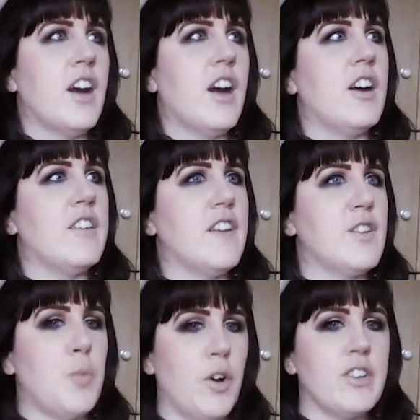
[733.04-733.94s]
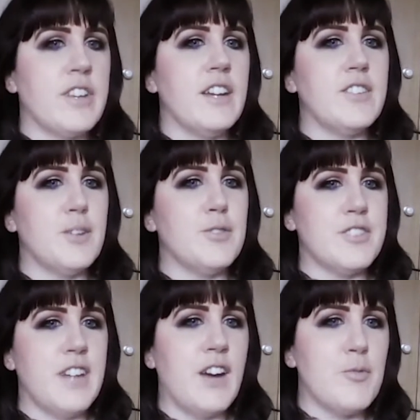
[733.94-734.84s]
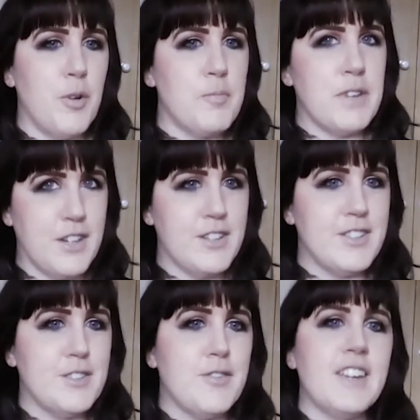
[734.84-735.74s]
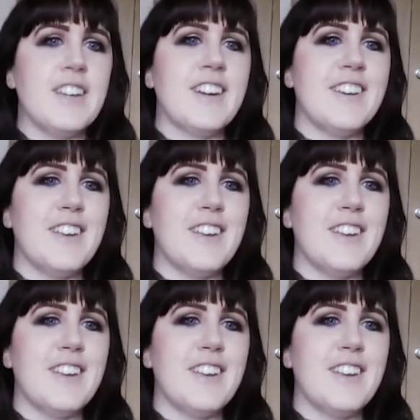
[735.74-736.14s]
And there's one kid who doesn't have one because he's vegan.